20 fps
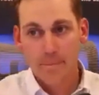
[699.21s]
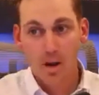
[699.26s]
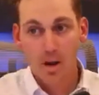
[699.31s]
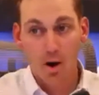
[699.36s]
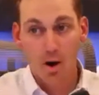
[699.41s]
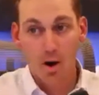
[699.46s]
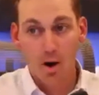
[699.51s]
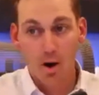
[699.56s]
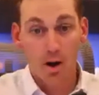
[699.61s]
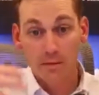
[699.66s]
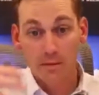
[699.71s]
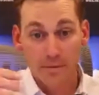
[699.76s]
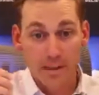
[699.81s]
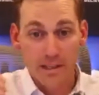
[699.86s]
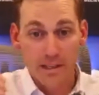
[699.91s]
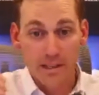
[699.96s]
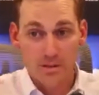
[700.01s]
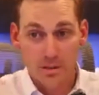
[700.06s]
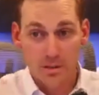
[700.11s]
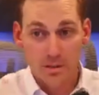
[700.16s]
all of
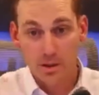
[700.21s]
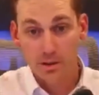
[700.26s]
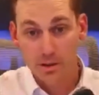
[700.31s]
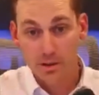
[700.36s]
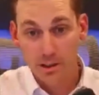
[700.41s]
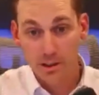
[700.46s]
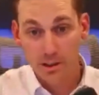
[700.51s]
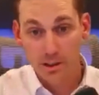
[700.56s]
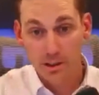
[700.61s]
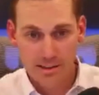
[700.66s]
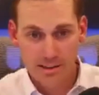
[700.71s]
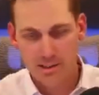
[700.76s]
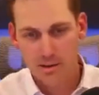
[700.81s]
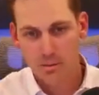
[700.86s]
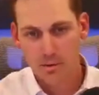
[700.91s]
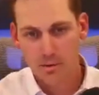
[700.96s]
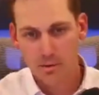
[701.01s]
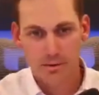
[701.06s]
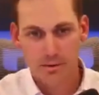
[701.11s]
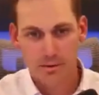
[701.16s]
these little nuggets that
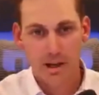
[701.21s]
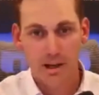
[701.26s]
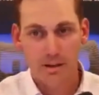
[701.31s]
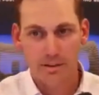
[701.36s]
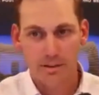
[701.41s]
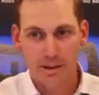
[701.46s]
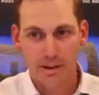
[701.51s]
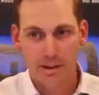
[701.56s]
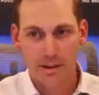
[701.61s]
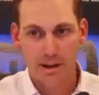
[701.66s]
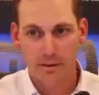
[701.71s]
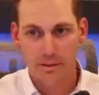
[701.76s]
we're throwing out there,